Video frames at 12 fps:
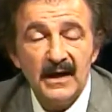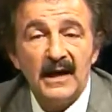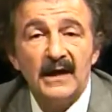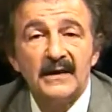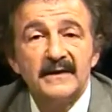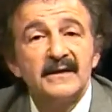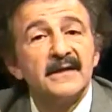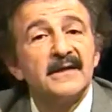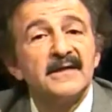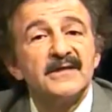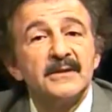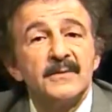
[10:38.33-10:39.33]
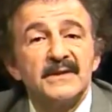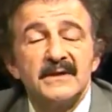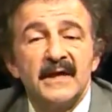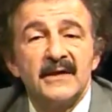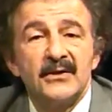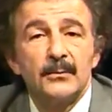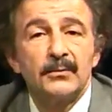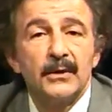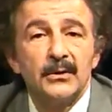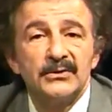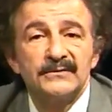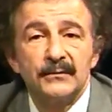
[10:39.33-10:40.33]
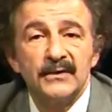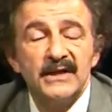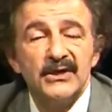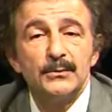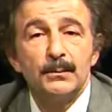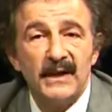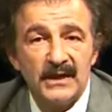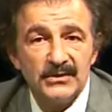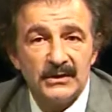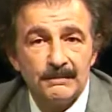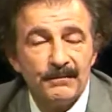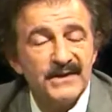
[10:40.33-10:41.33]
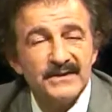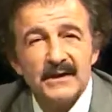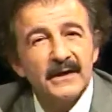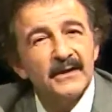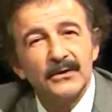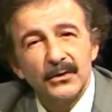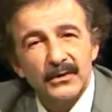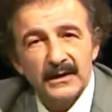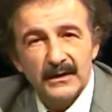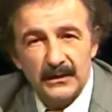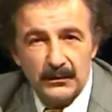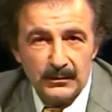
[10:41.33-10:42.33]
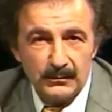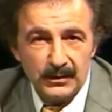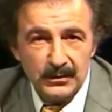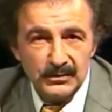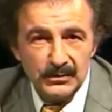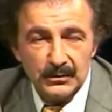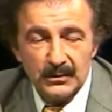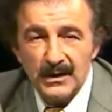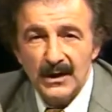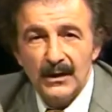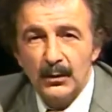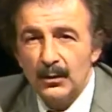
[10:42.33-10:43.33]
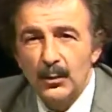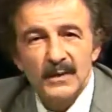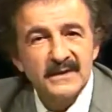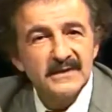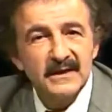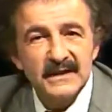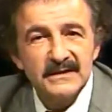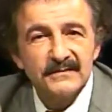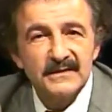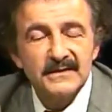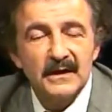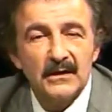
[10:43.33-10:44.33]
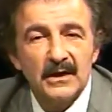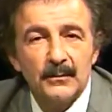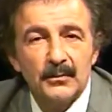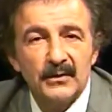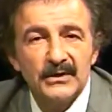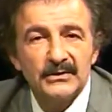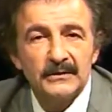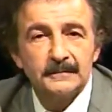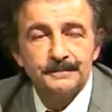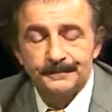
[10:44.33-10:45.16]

I like to custom design an approach for each patient. It's not a cookie cutter approach or one size fits all operation.